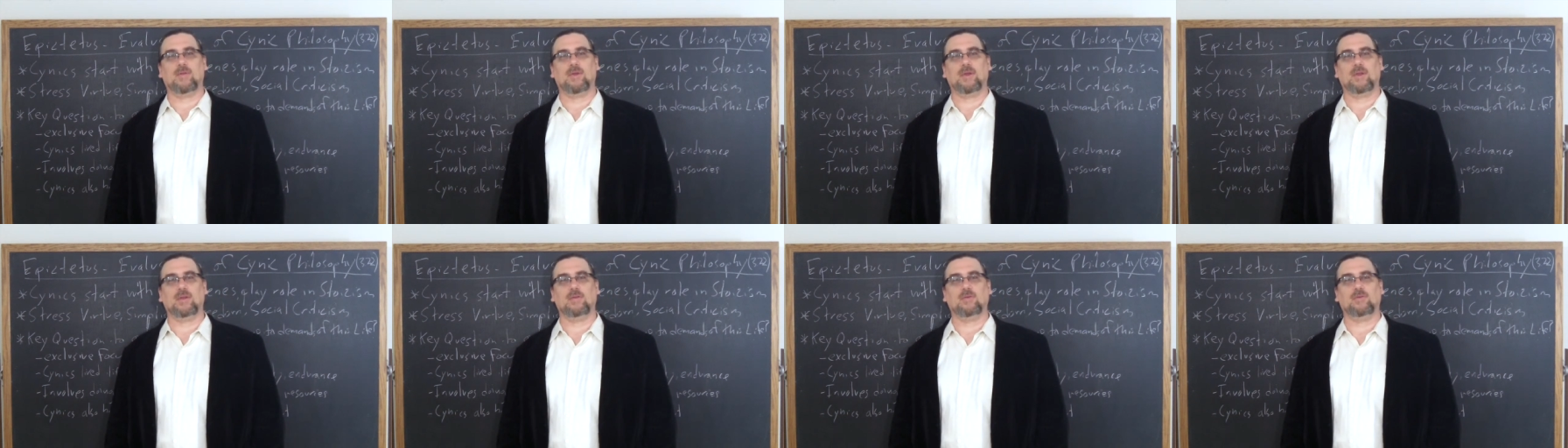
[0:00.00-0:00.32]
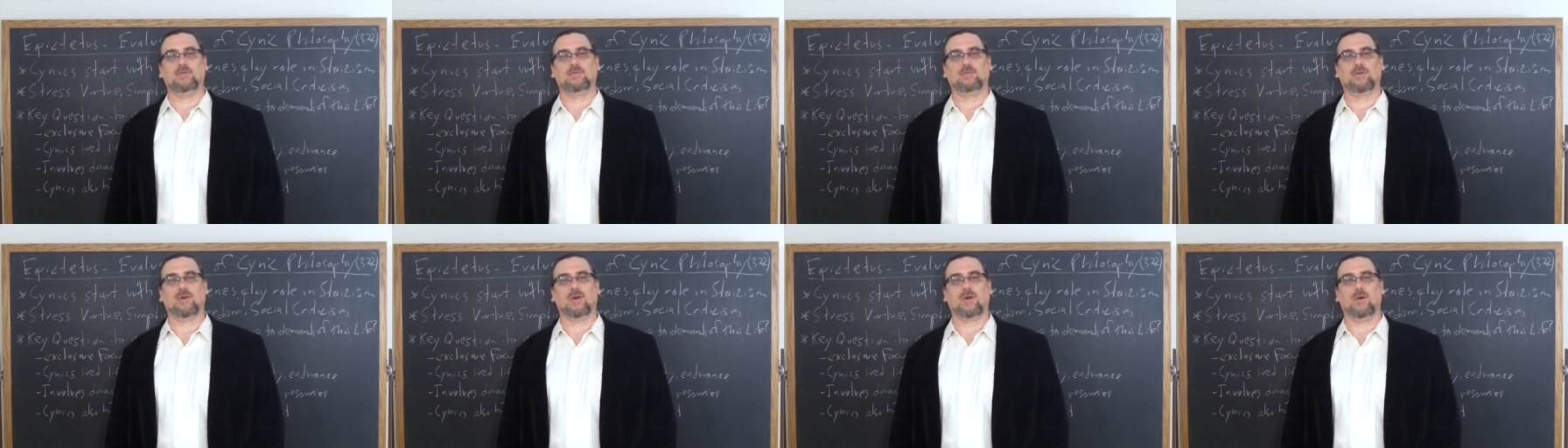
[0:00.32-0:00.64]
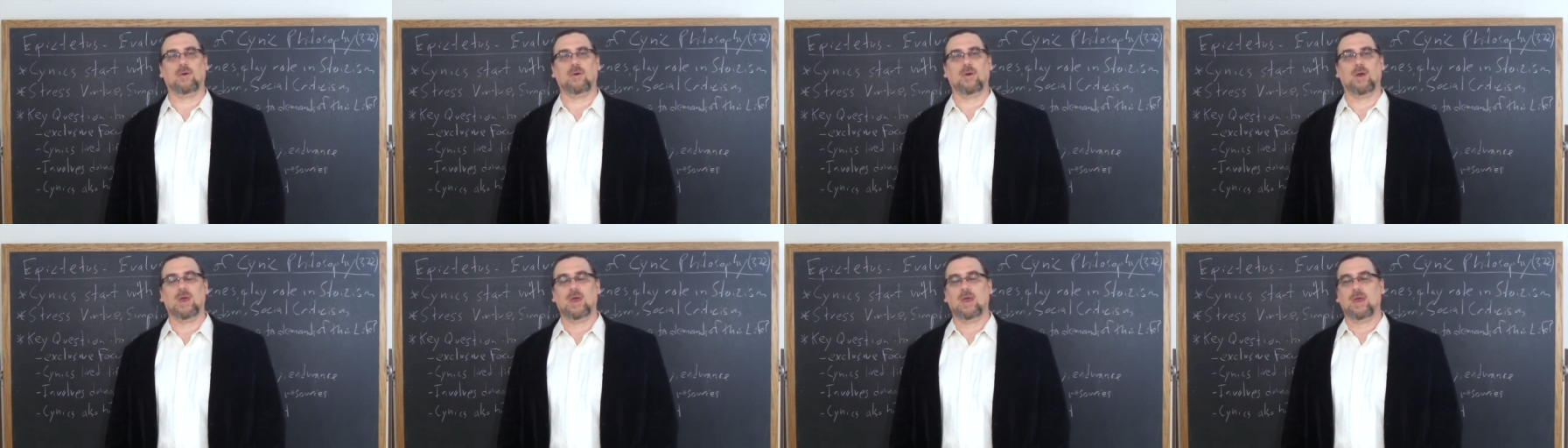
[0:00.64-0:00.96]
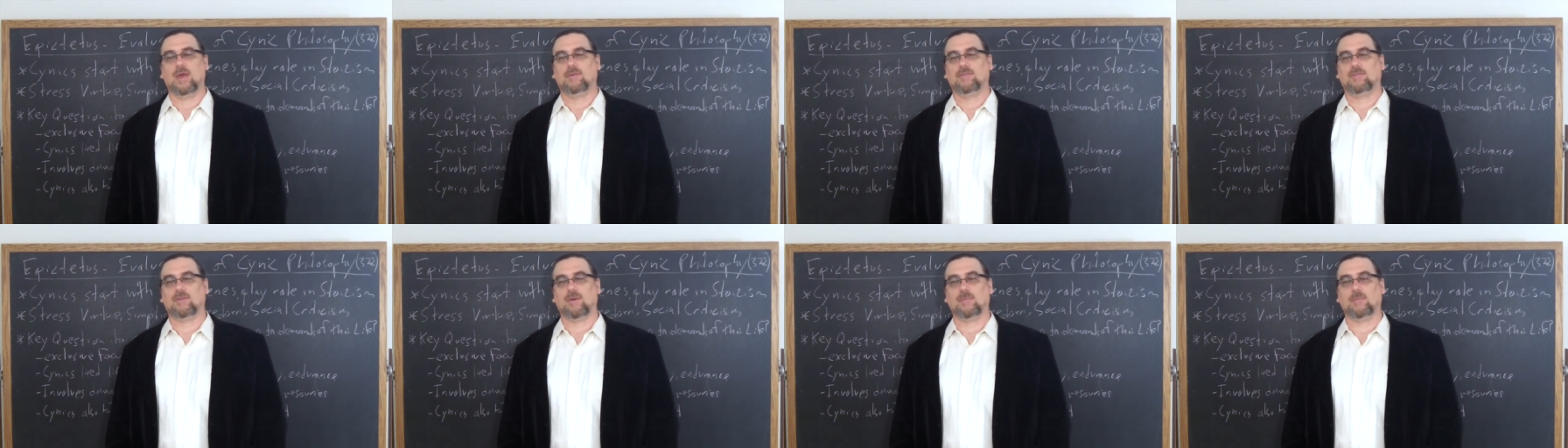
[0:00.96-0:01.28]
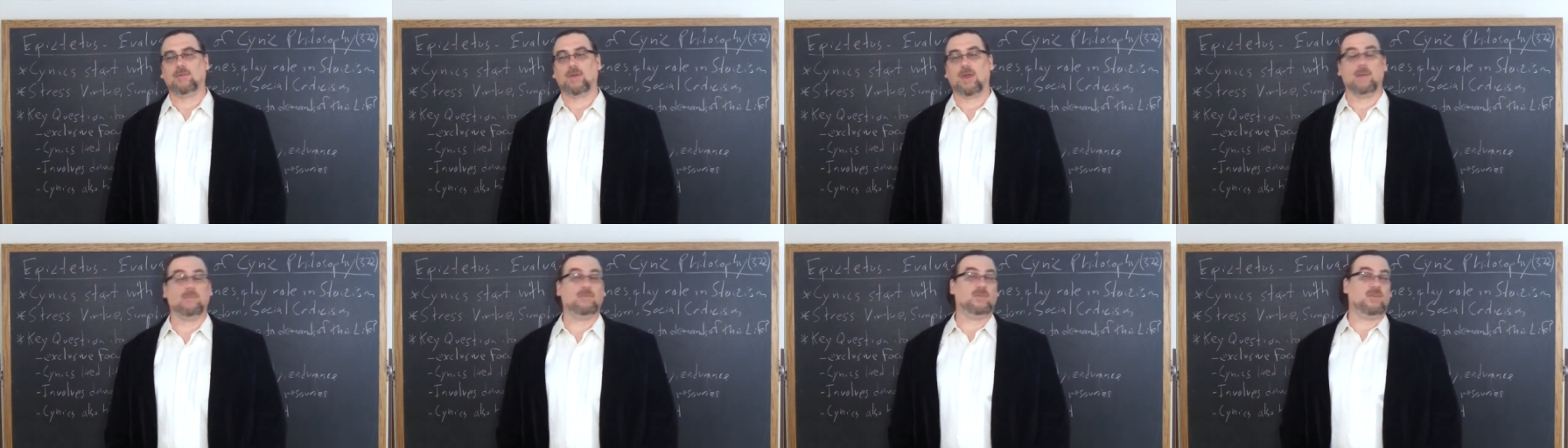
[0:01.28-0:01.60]
they do so
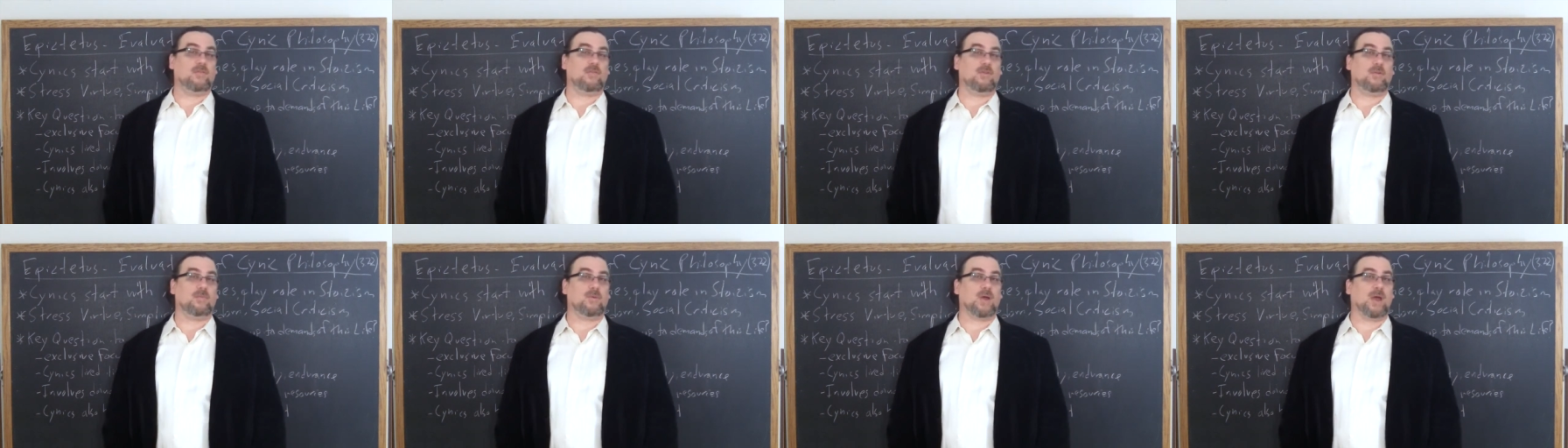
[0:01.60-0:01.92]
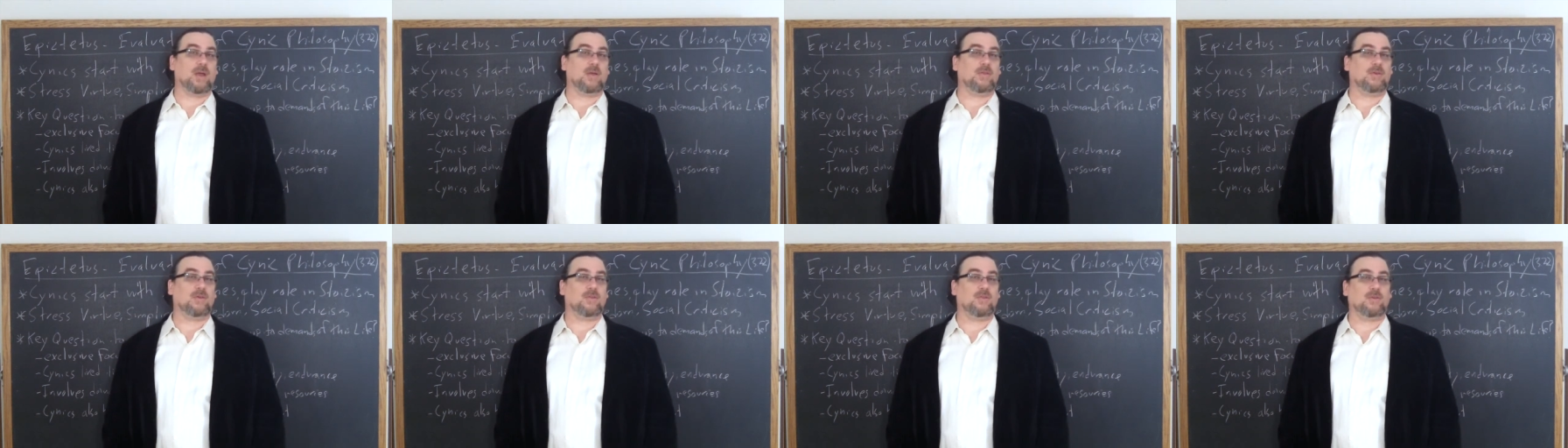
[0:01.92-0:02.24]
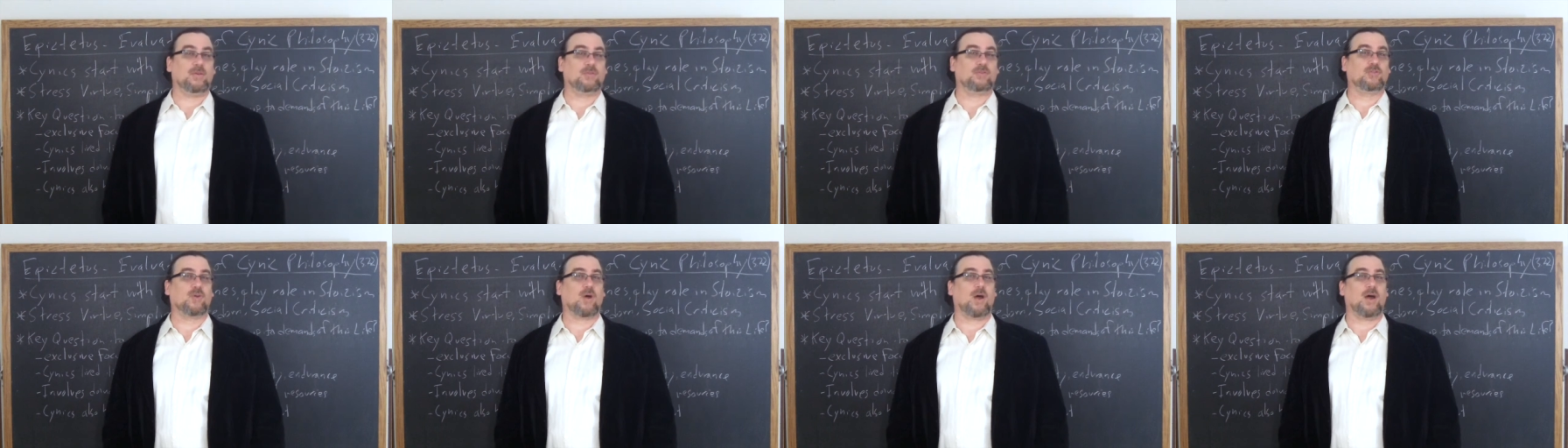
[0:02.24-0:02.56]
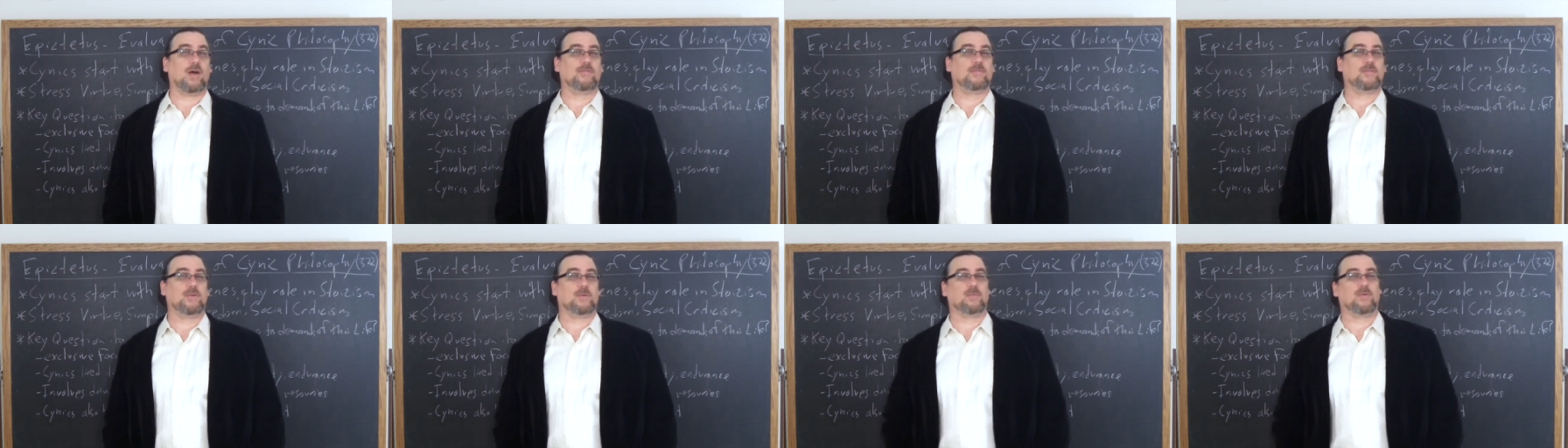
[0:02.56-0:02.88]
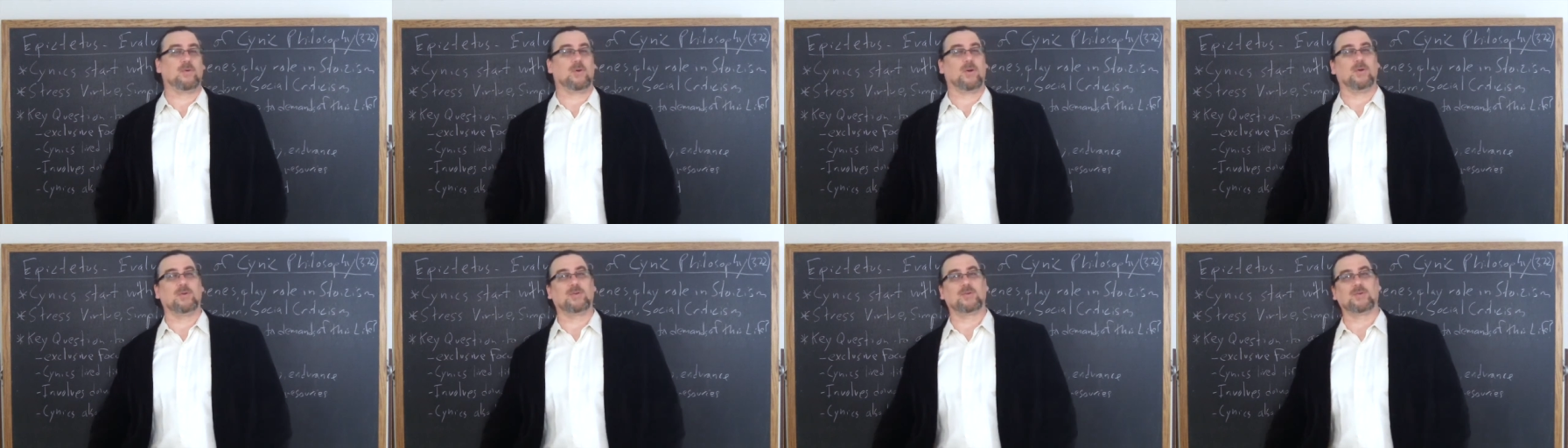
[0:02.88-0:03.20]
sometimes even by the, the soft
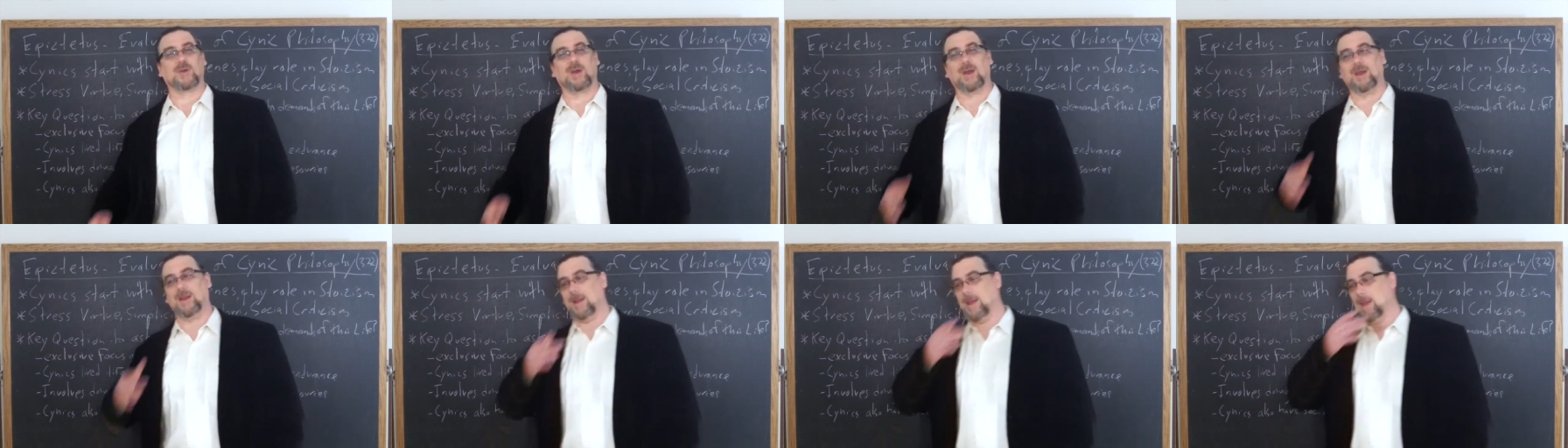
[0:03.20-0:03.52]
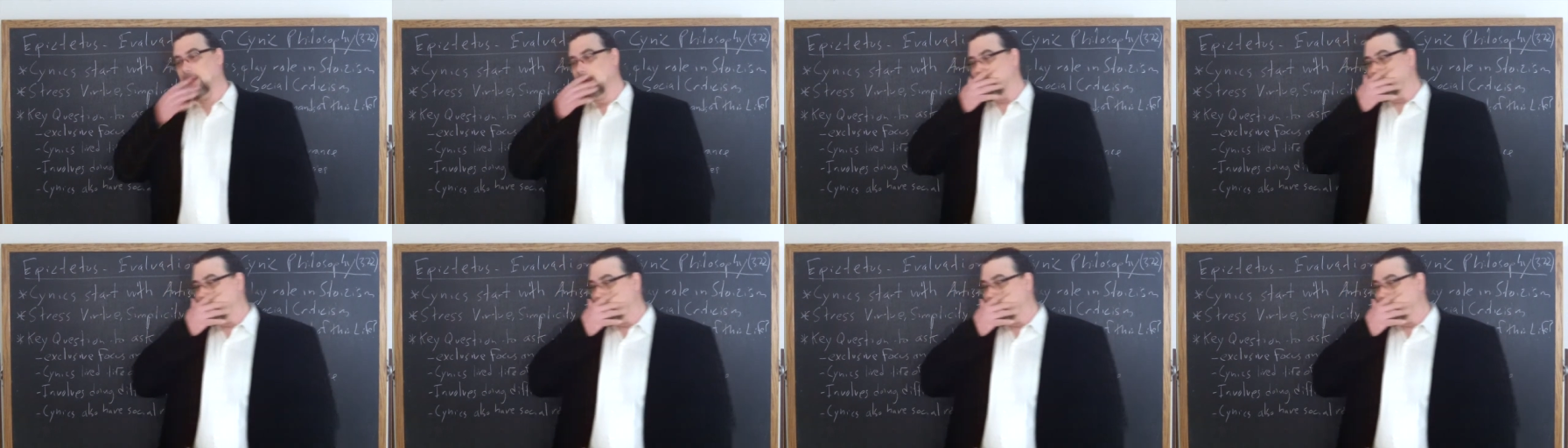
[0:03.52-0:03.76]
approach, right?